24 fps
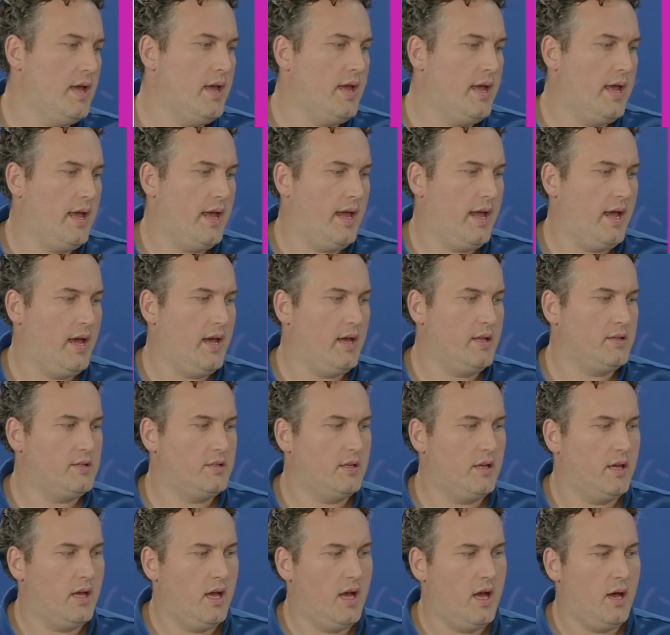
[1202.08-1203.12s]
and
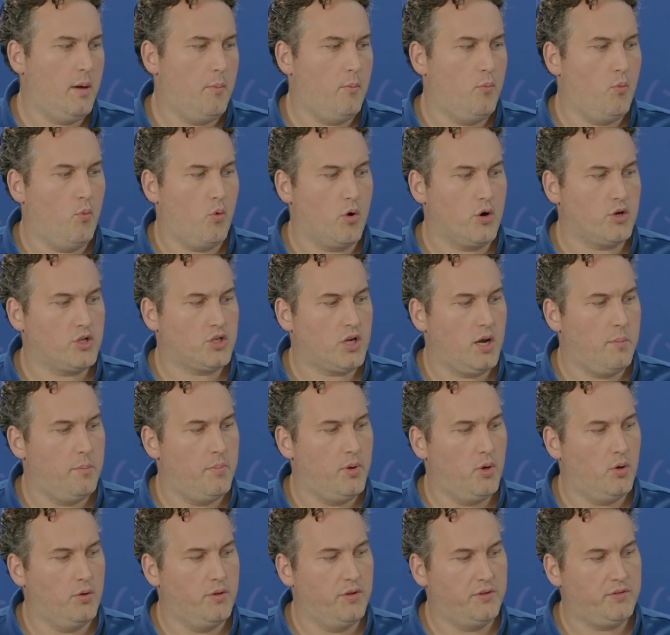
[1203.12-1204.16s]
we're just going to
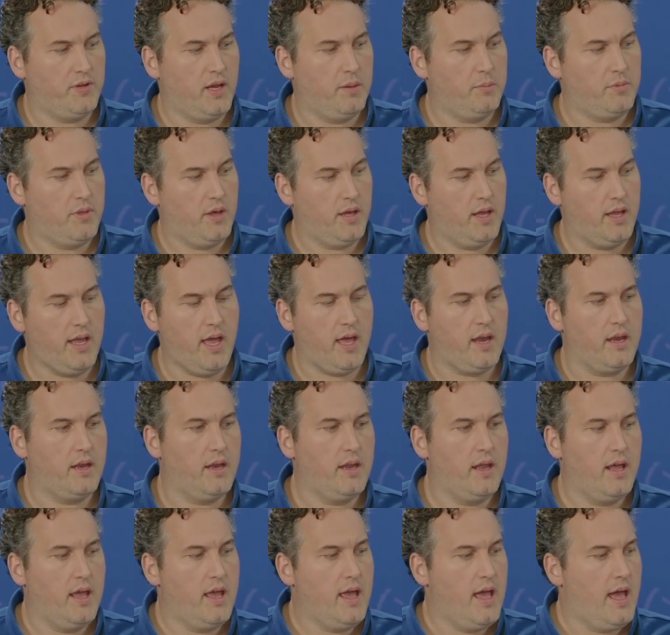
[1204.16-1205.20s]
build the same thing again.
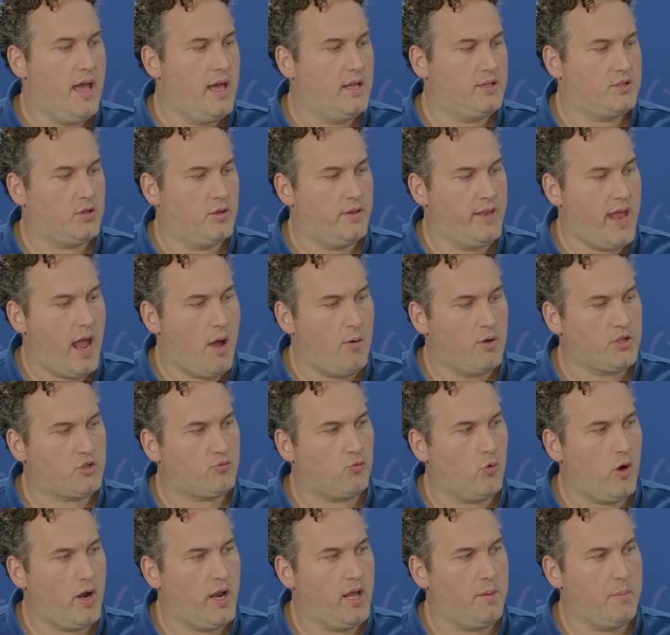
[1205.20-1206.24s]
And so now it's
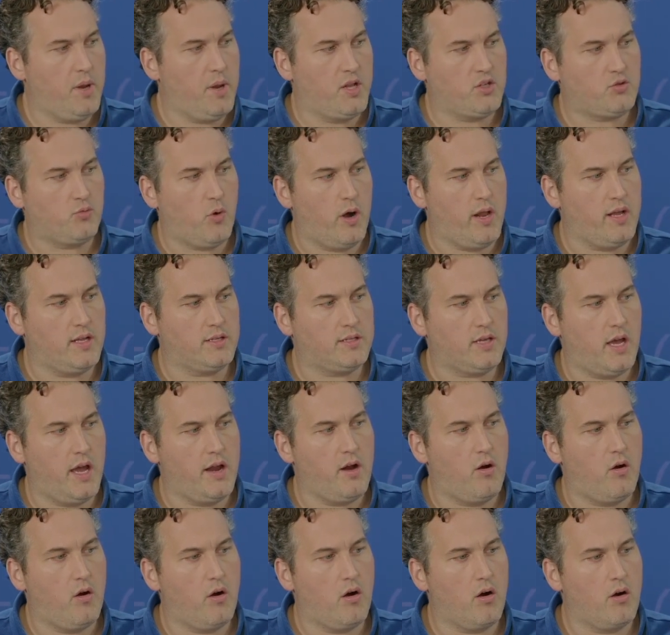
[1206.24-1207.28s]
running, but it's running inside
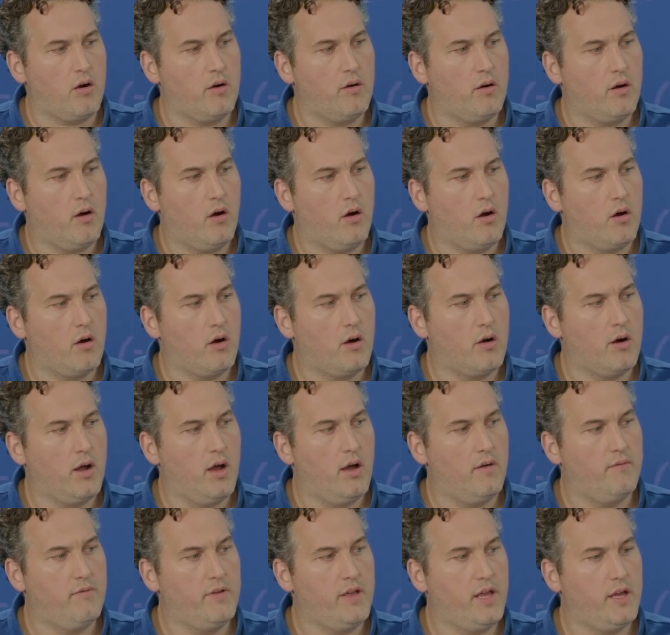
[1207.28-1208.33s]

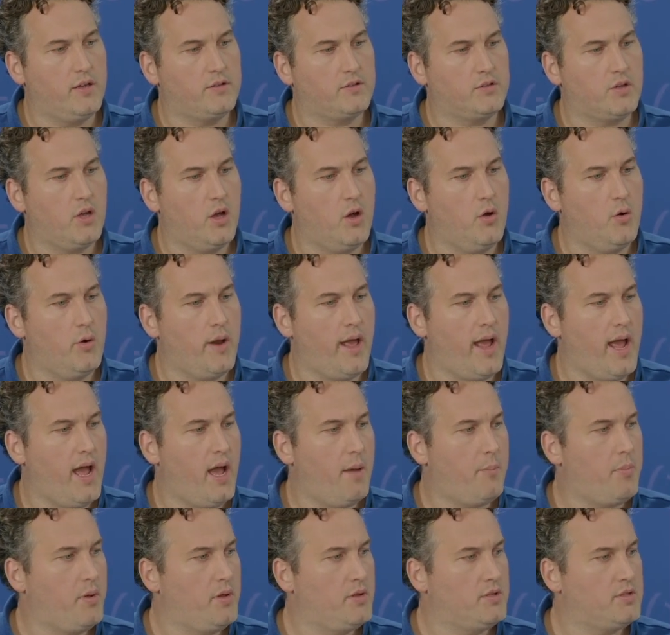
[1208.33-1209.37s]
our VS Code
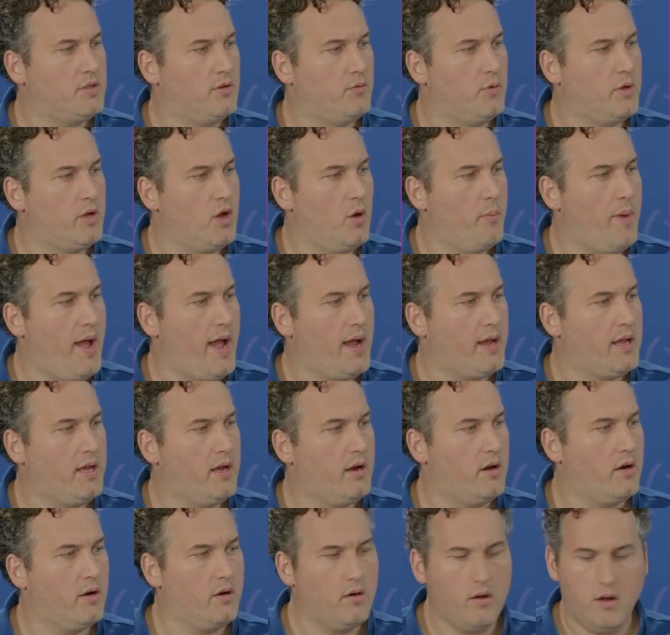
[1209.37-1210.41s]
app. And so if we go back
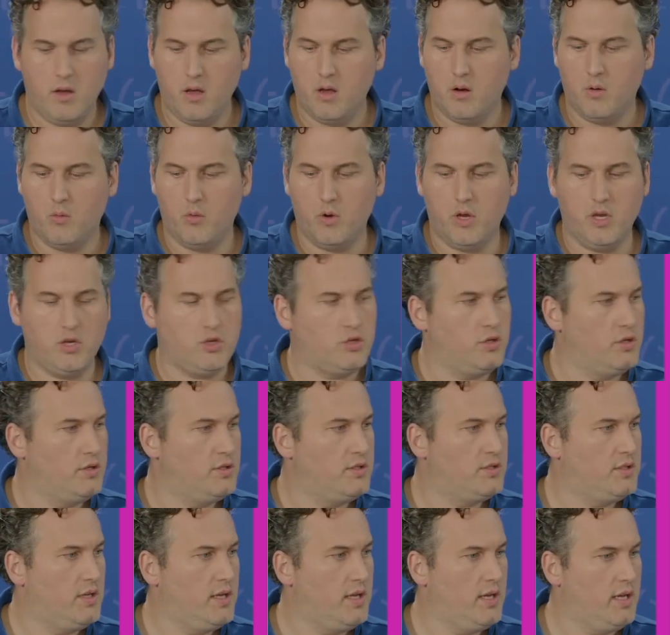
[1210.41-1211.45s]
here, we should
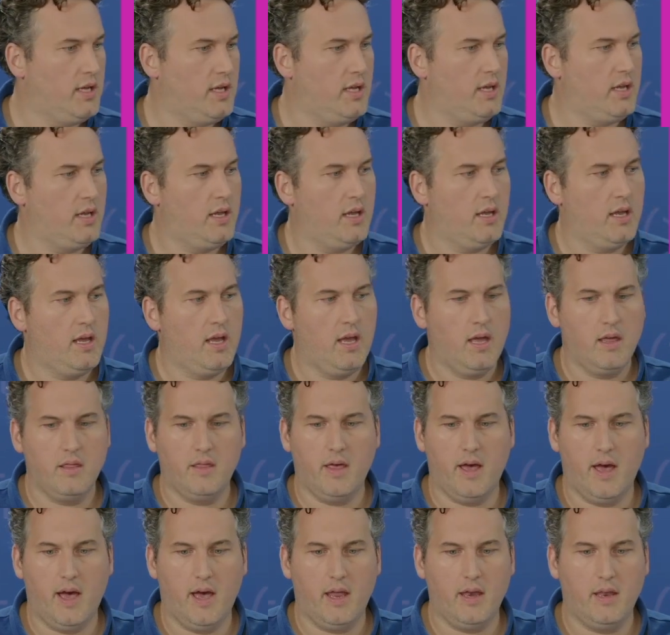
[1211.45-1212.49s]
see
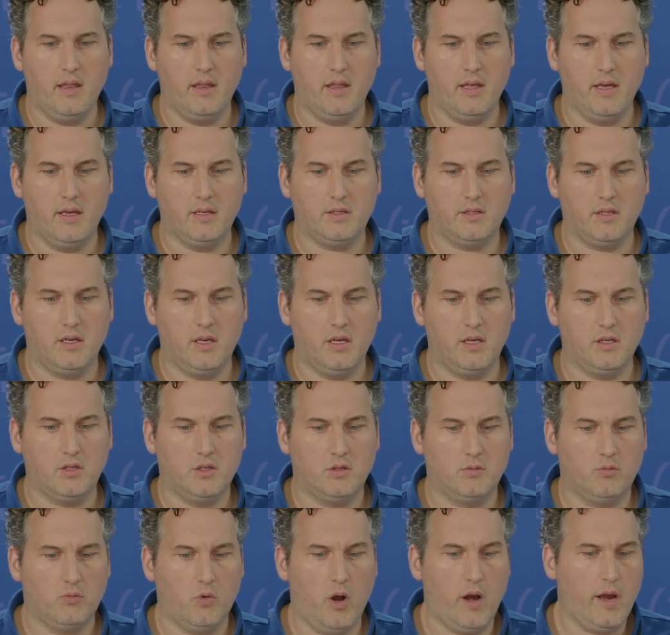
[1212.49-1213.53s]
that this
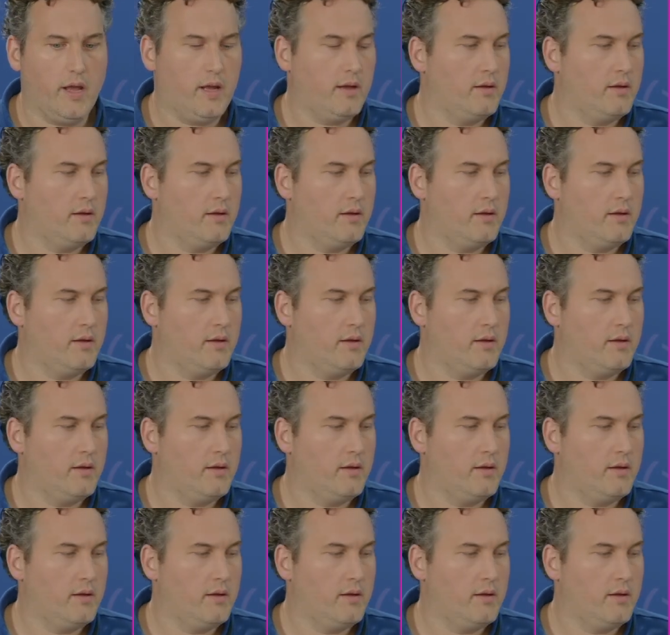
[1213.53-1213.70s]
is running.